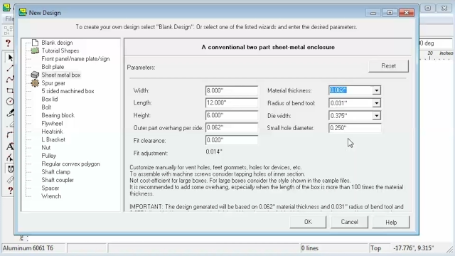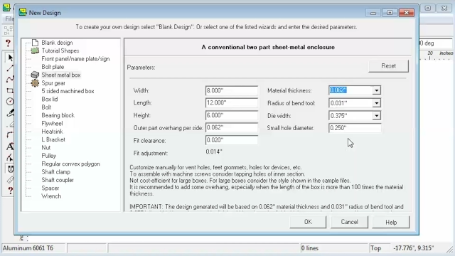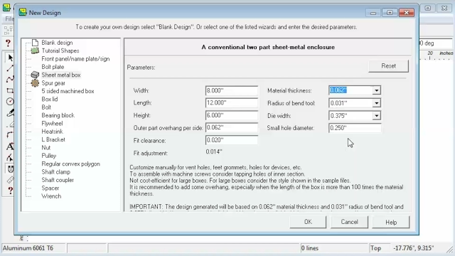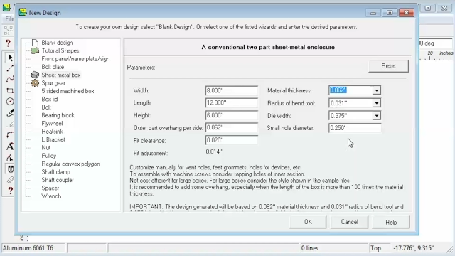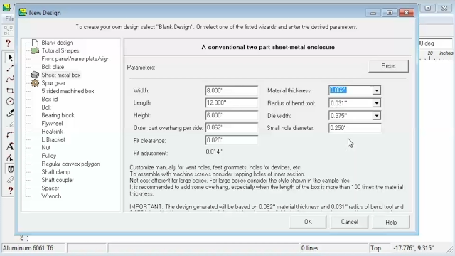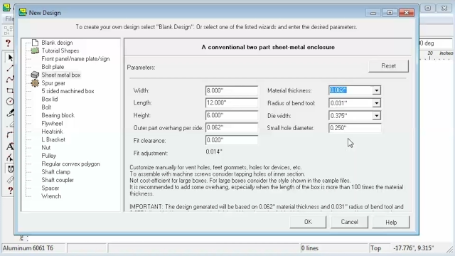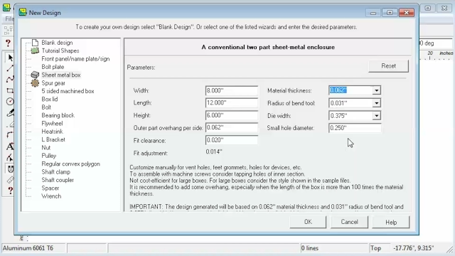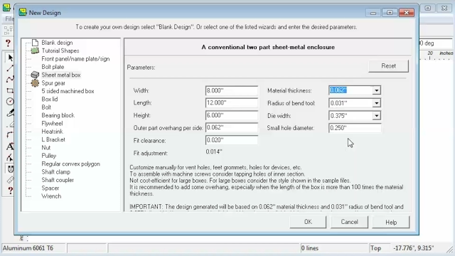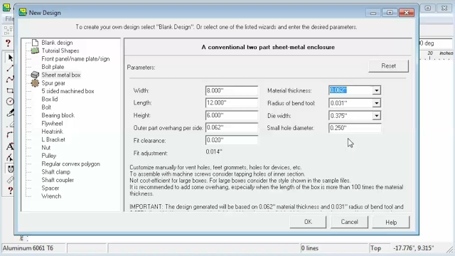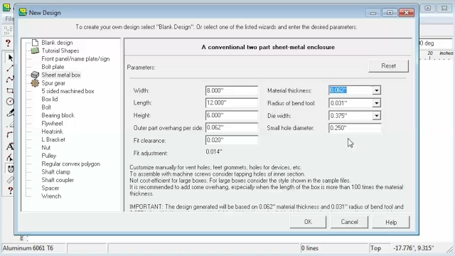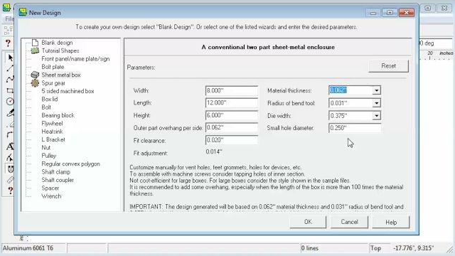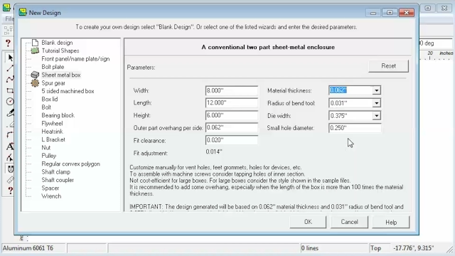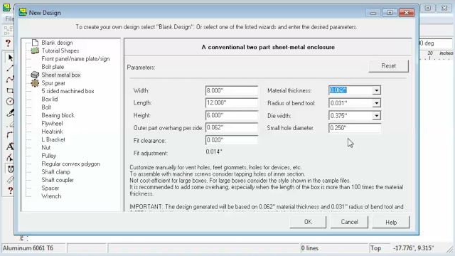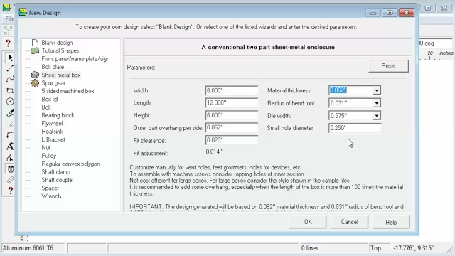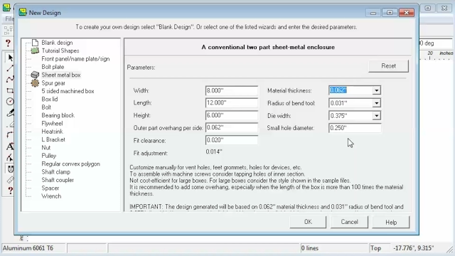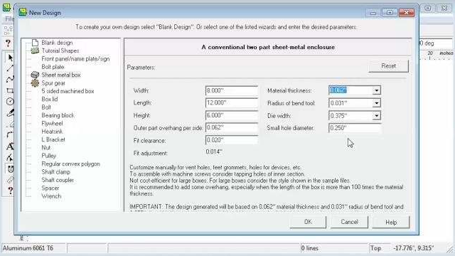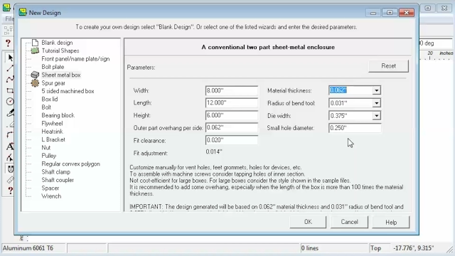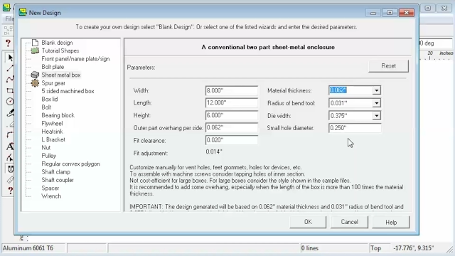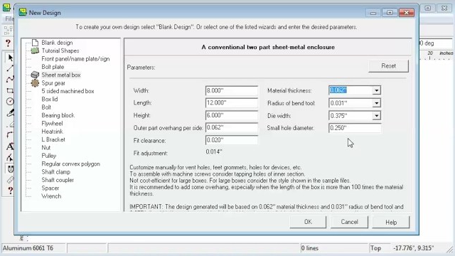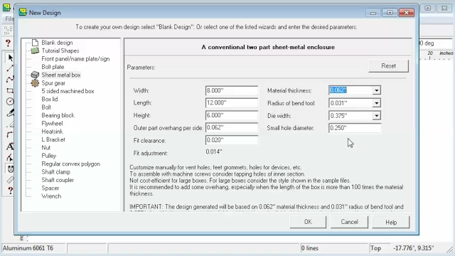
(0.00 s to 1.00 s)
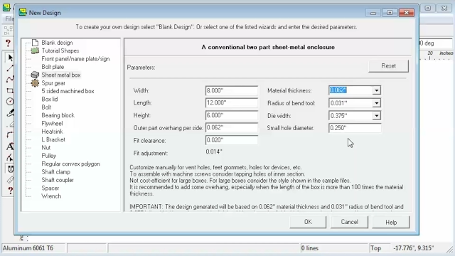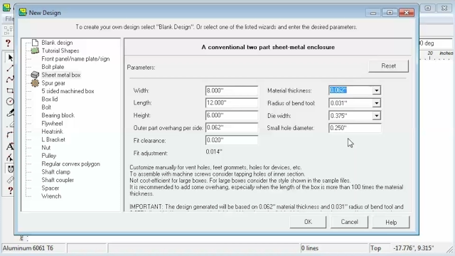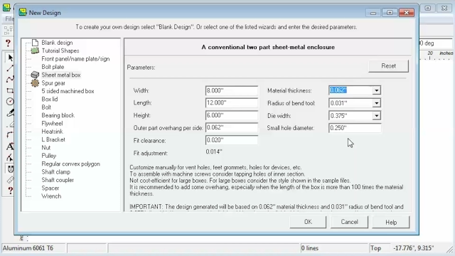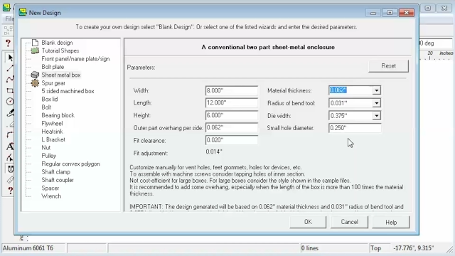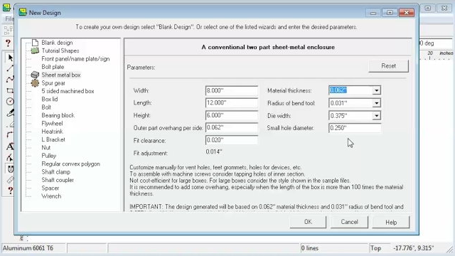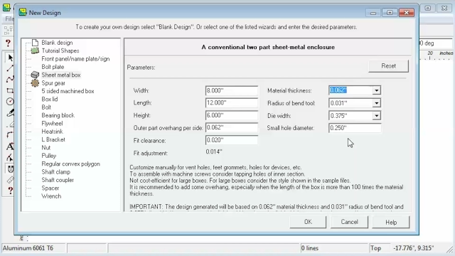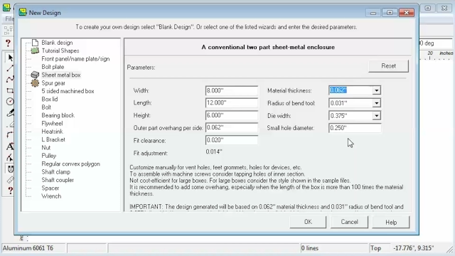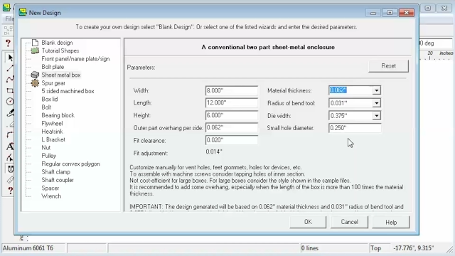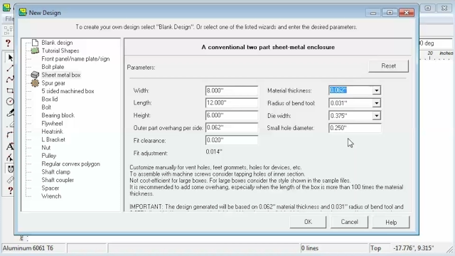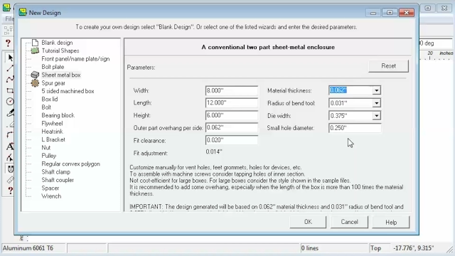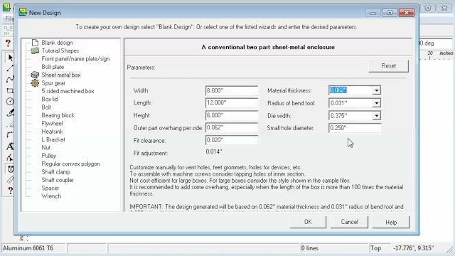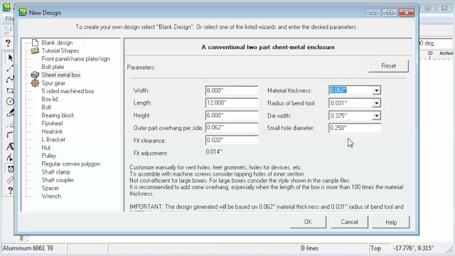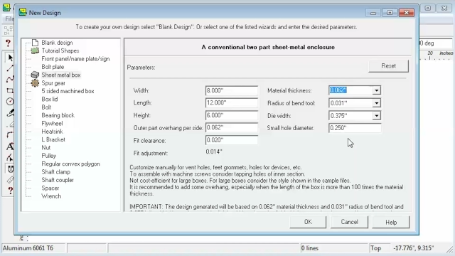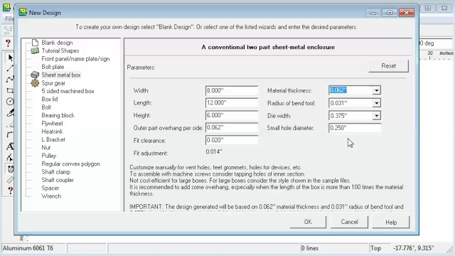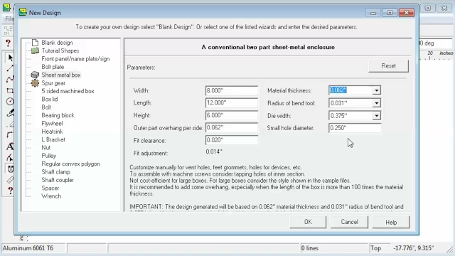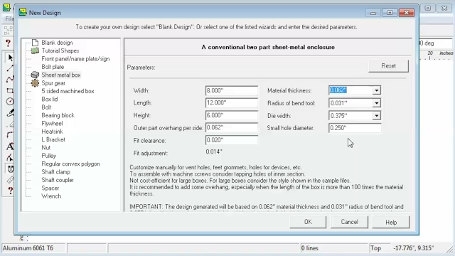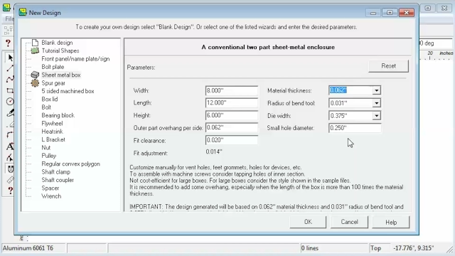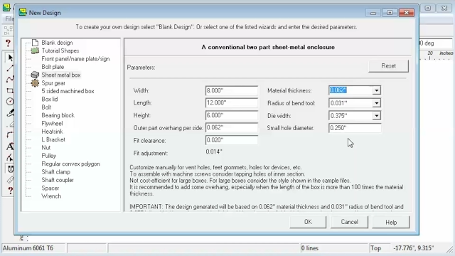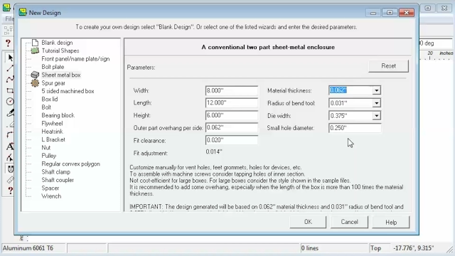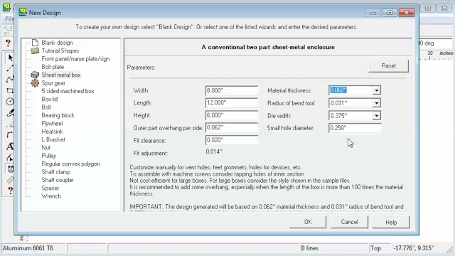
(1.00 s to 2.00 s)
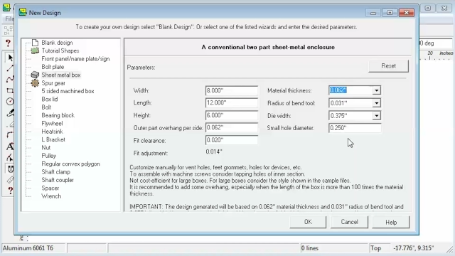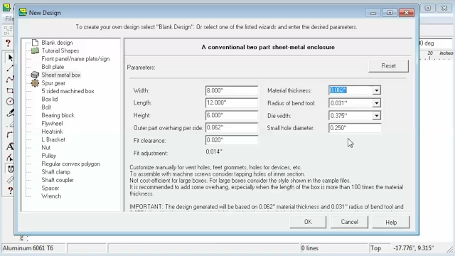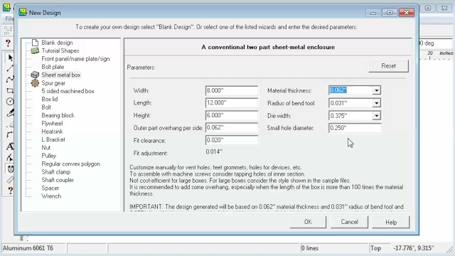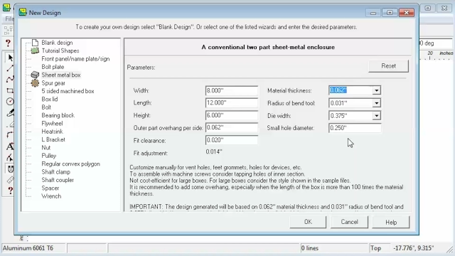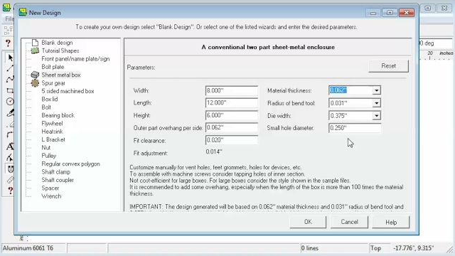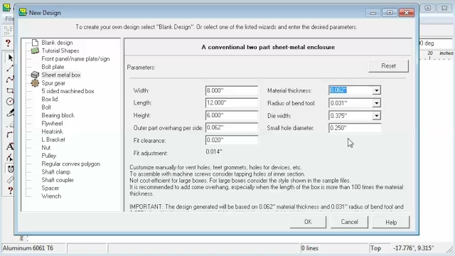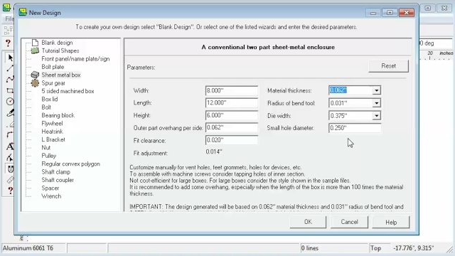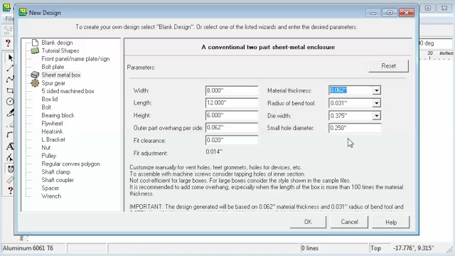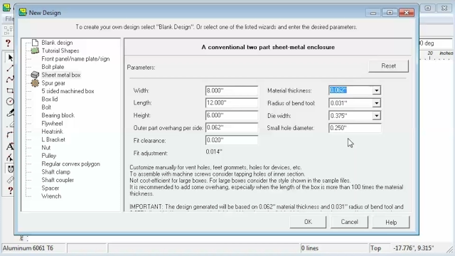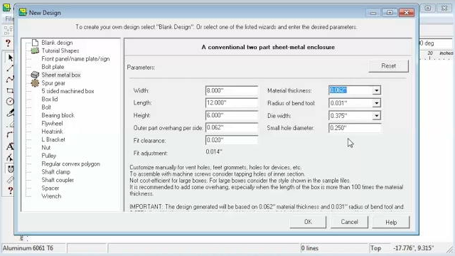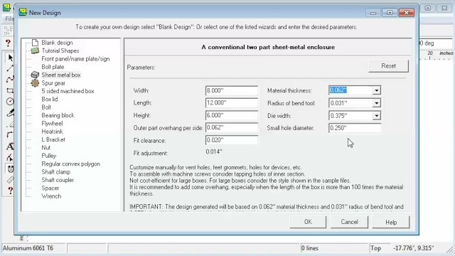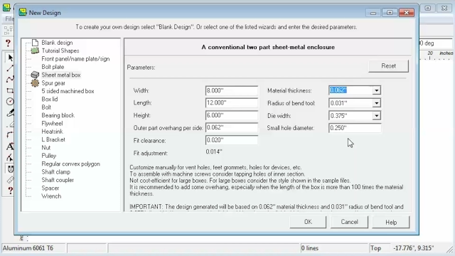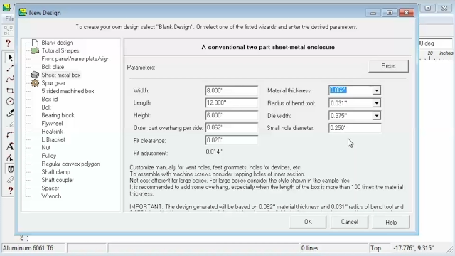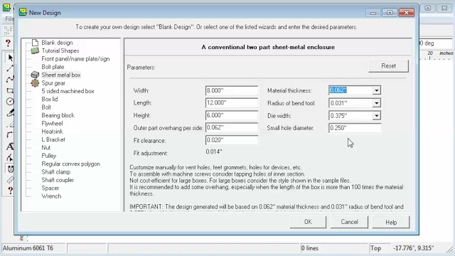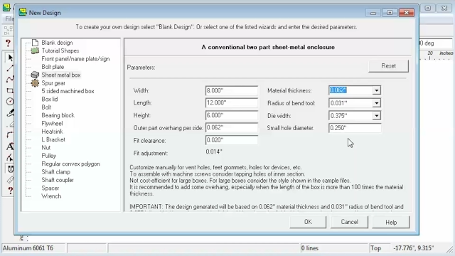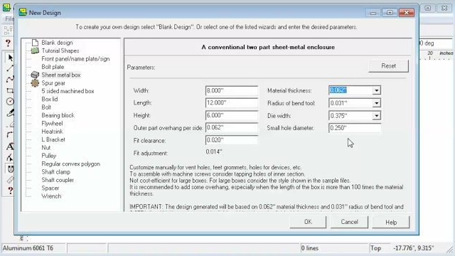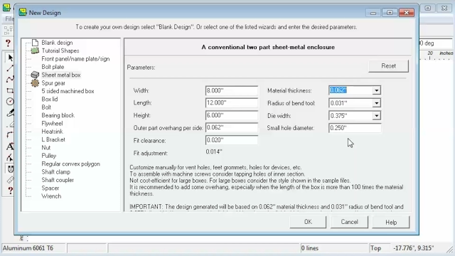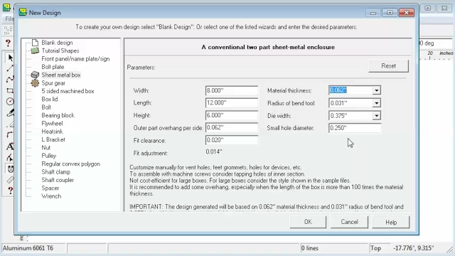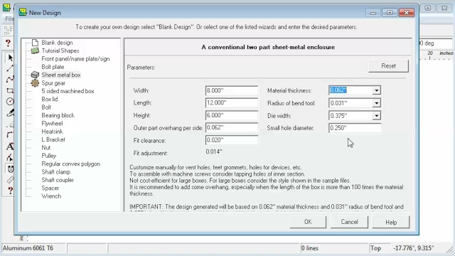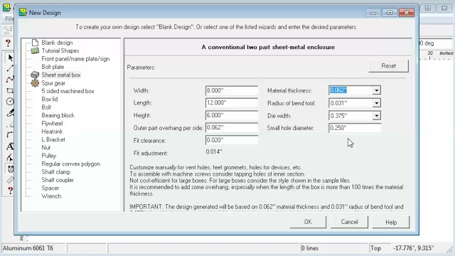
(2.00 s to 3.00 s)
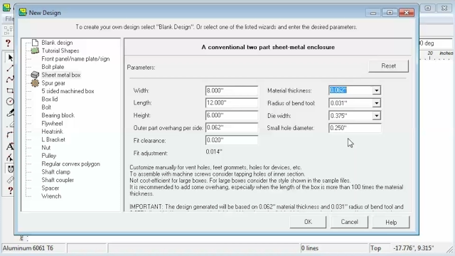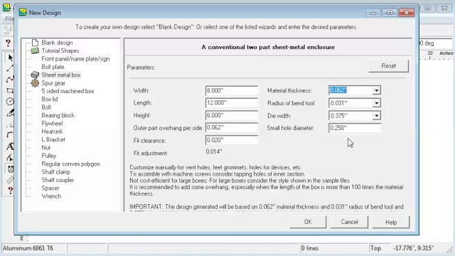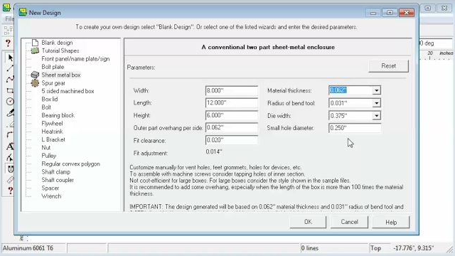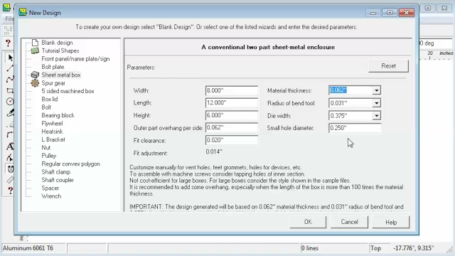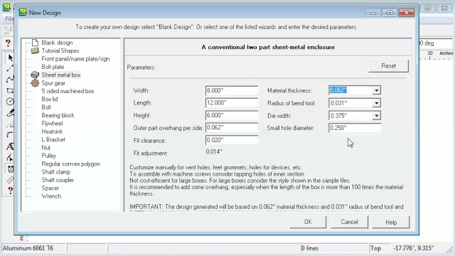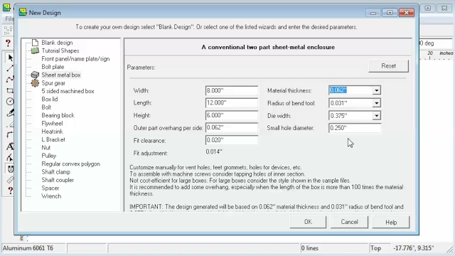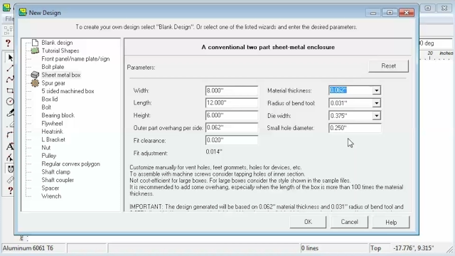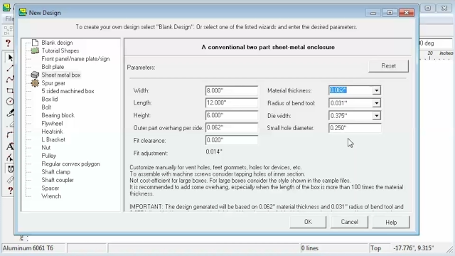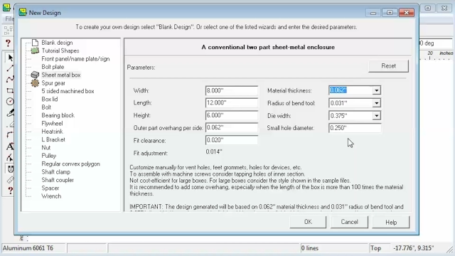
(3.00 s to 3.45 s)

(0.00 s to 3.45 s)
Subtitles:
Nobody's mouth can be seen.